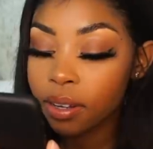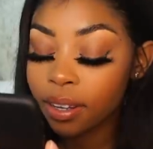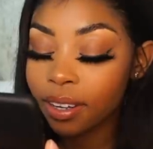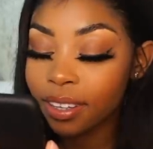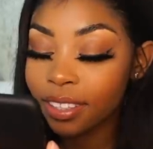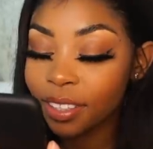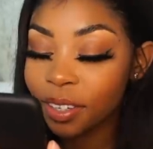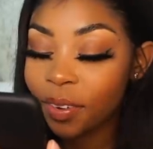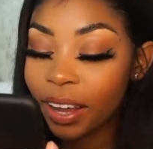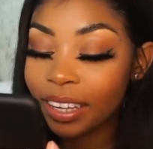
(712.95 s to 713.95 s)
I don't
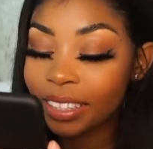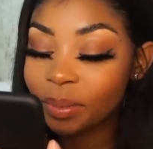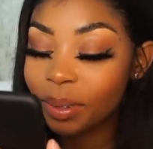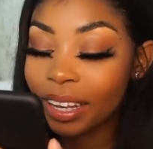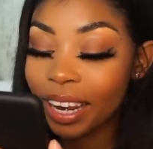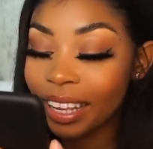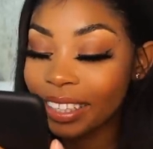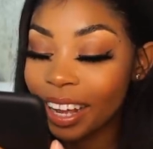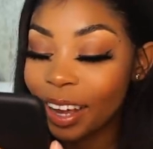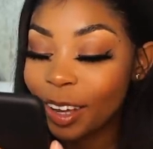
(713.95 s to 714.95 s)
know why I spoke like
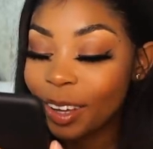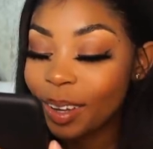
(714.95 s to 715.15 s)
that,